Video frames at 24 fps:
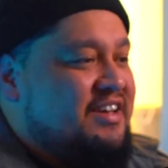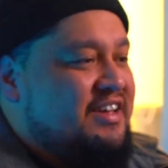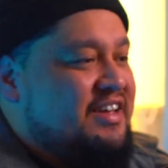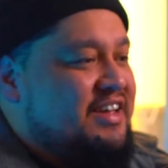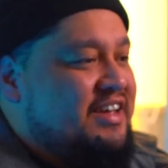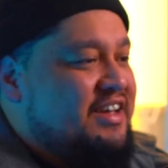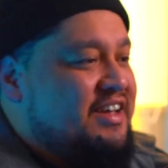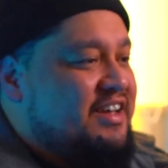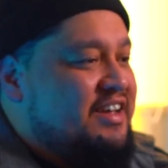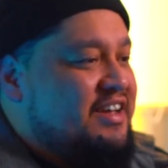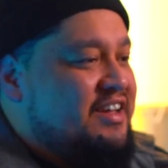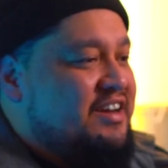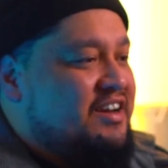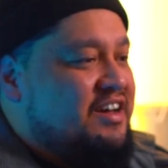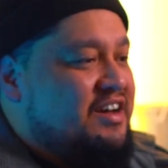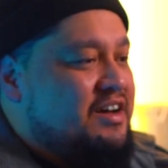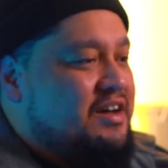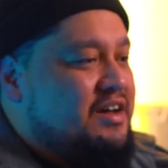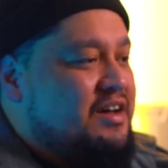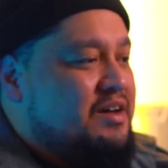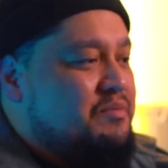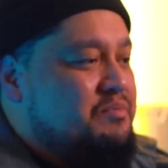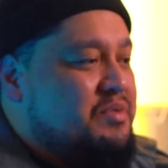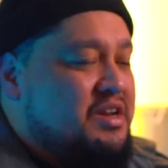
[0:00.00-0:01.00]
And
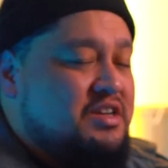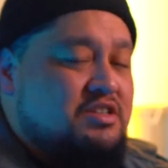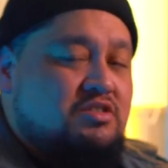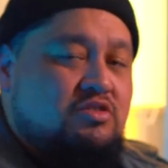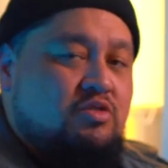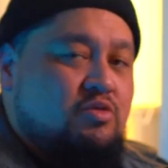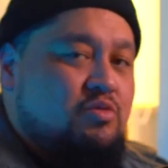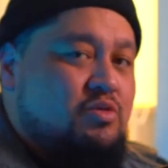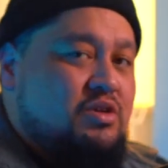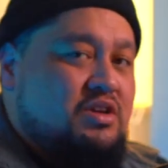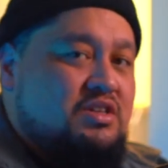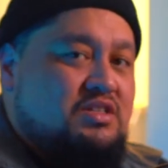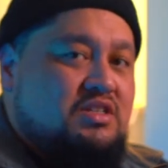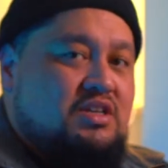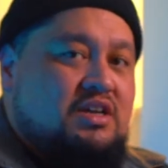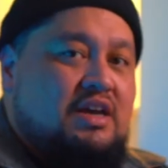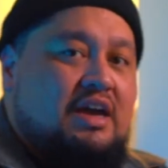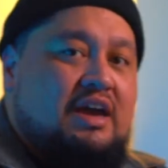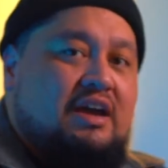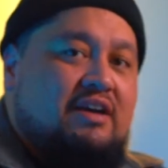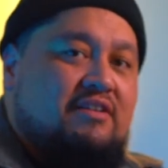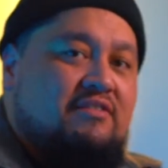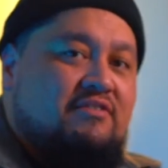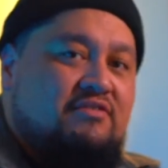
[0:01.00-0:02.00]
but I still wanted to
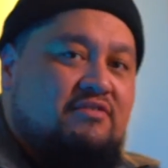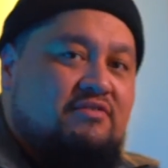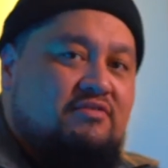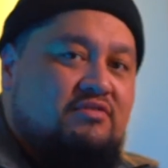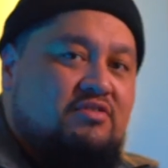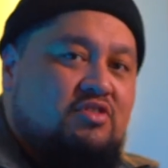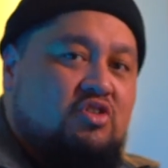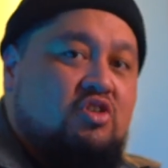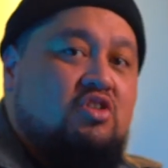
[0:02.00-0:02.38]
have